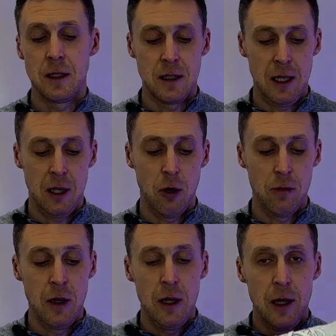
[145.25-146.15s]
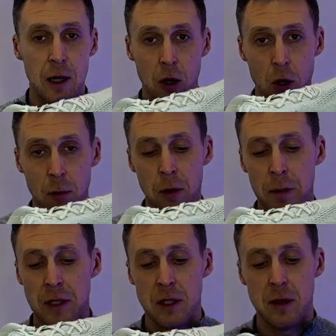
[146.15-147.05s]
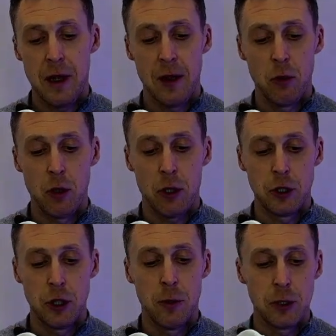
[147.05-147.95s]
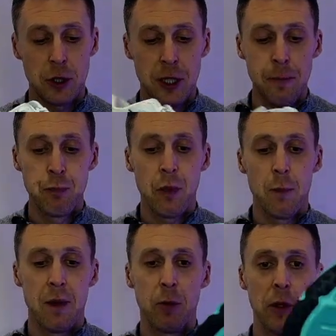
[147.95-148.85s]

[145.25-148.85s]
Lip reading: to takeoff and complements that rocker geometry. But if we